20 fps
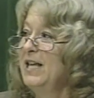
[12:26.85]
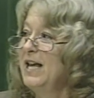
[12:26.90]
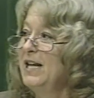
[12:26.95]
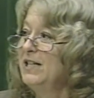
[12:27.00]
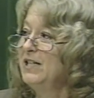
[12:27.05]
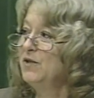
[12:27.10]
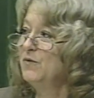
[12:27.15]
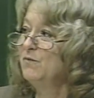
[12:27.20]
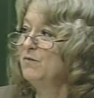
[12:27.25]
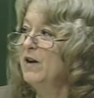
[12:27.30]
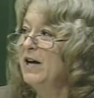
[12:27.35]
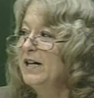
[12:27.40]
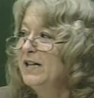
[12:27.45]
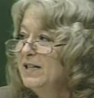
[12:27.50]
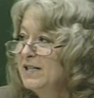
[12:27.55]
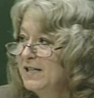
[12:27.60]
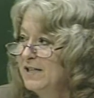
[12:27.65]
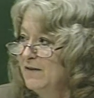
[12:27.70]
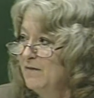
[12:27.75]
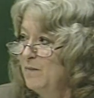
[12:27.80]
that
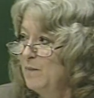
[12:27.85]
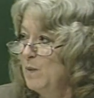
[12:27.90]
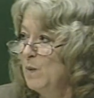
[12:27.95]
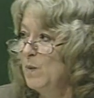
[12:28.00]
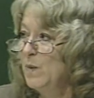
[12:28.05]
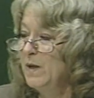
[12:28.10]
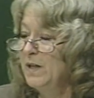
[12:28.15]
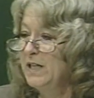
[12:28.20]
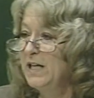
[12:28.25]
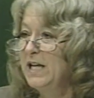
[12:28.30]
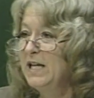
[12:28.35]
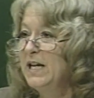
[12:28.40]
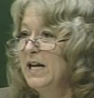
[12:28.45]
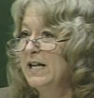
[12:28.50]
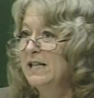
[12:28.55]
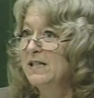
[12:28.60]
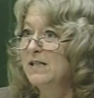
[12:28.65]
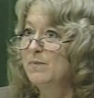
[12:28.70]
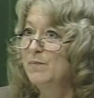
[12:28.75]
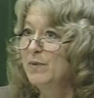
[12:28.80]
directness of point, an
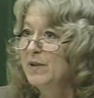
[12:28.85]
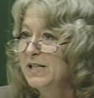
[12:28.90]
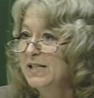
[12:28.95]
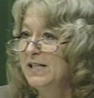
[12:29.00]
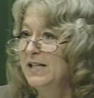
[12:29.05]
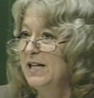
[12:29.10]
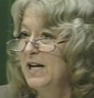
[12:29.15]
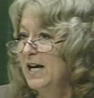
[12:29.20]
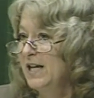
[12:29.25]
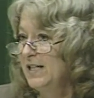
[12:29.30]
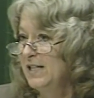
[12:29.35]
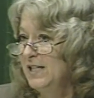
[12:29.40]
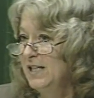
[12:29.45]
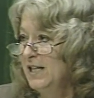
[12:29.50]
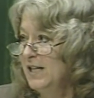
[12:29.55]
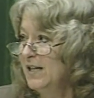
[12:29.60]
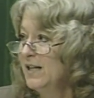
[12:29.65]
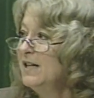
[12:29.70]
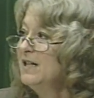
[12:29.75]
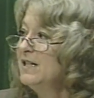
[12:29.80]
explicit
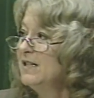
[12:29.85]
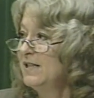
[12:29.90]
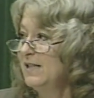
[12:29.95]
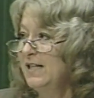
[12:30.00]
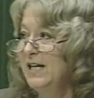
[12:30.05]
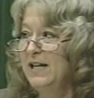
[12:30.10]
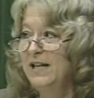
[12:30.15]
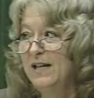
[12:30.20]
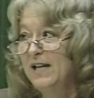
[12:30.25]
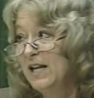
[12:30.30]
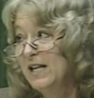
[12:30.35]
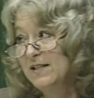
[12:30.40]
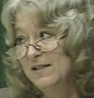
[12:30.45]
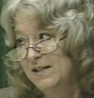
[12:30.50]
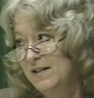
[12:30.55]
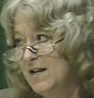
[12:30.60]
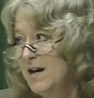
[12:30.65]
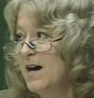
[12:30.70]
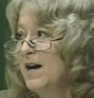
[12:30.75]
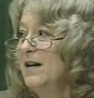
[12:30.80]
idea stating
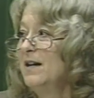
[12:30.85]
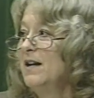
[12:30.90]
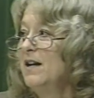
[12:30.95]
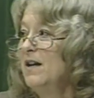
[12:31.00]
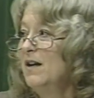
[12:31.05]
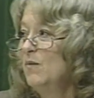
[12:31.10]
is not